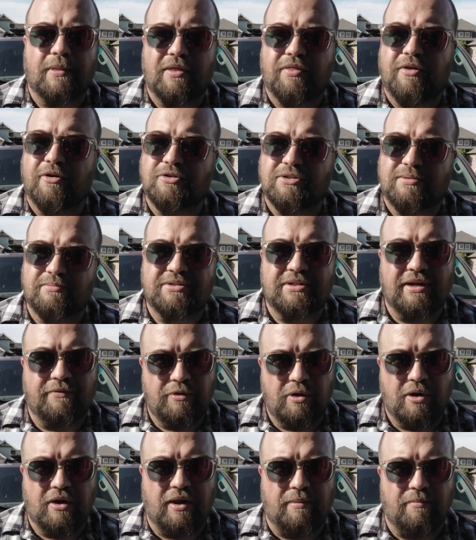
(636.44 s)
There's some stuff
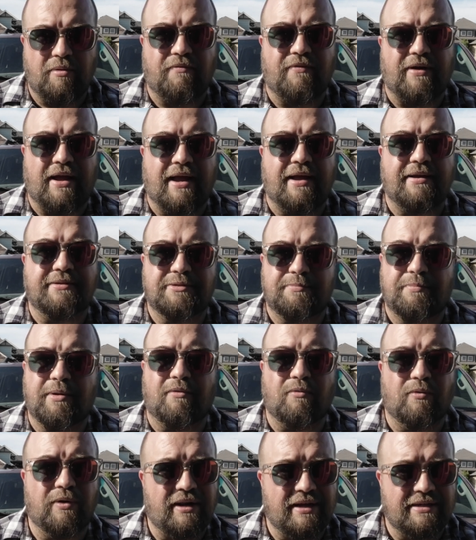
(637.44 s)
you can improvise,
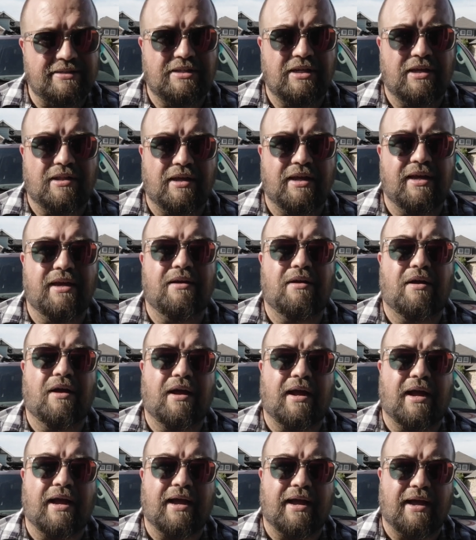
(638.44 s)
but realistically,
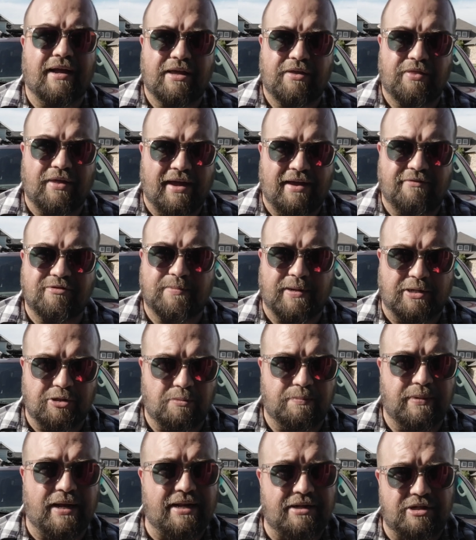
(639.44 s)
they have
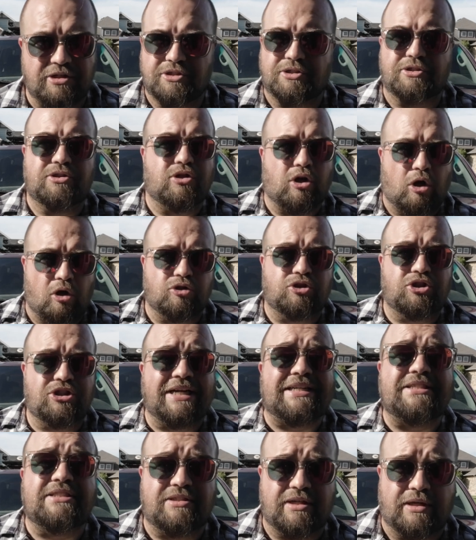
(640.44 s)
special bandages called
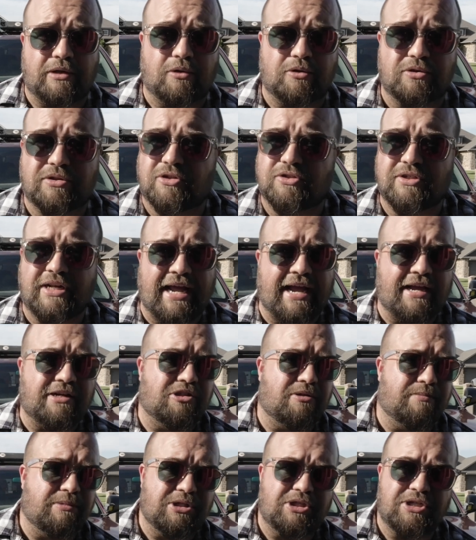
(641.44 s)
chest seals. There's an
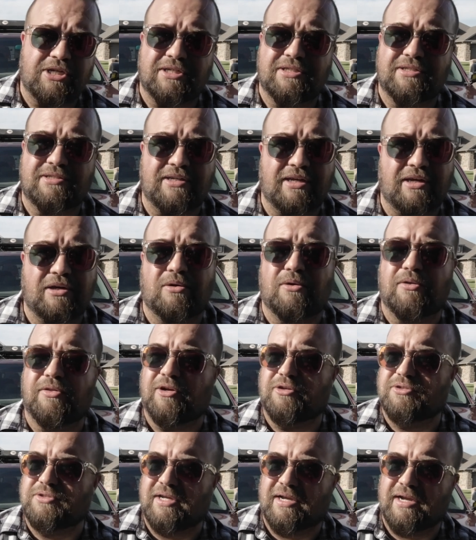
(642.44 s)
Asherman chest seal.
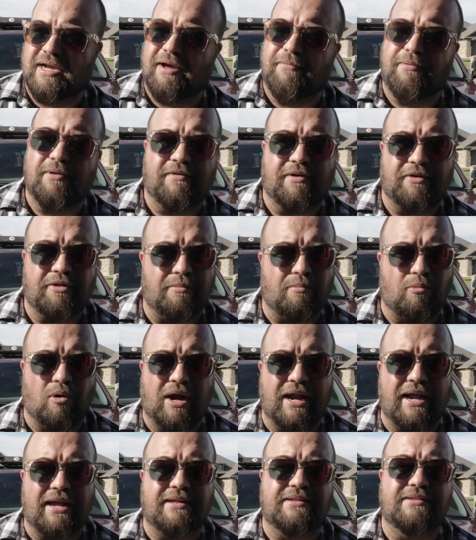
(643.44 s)
There's a couple of other
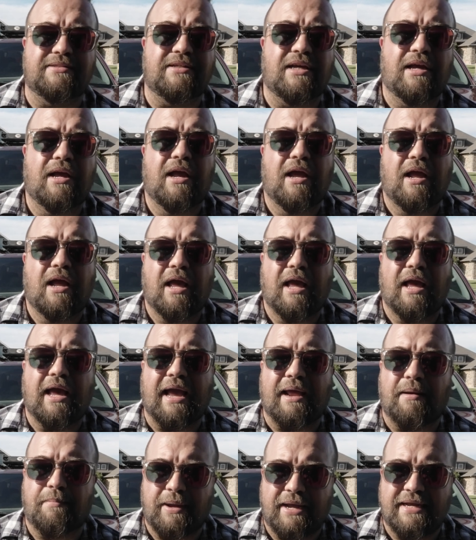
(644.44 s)
brands.
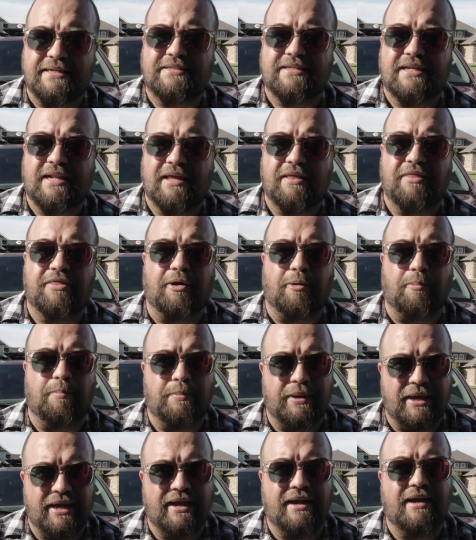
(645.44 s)
And basically, they're
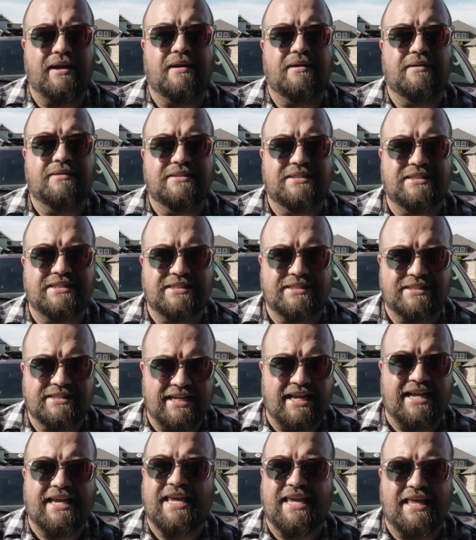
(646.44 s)
big,
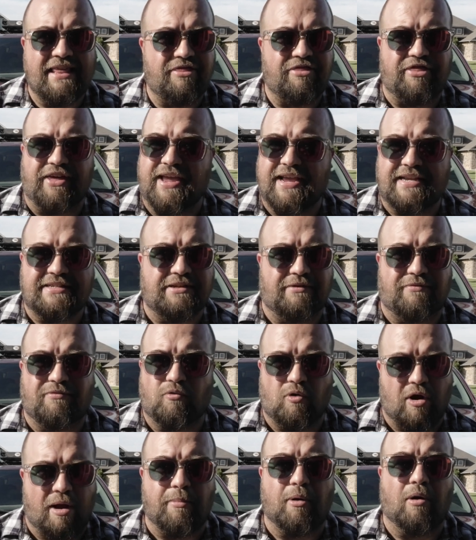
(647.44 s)
sticky things of
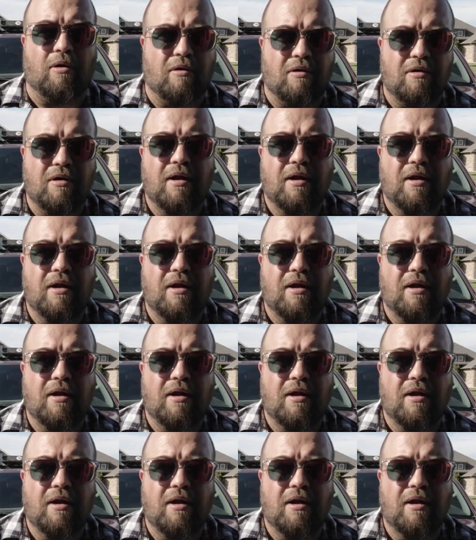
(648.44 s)
rubber.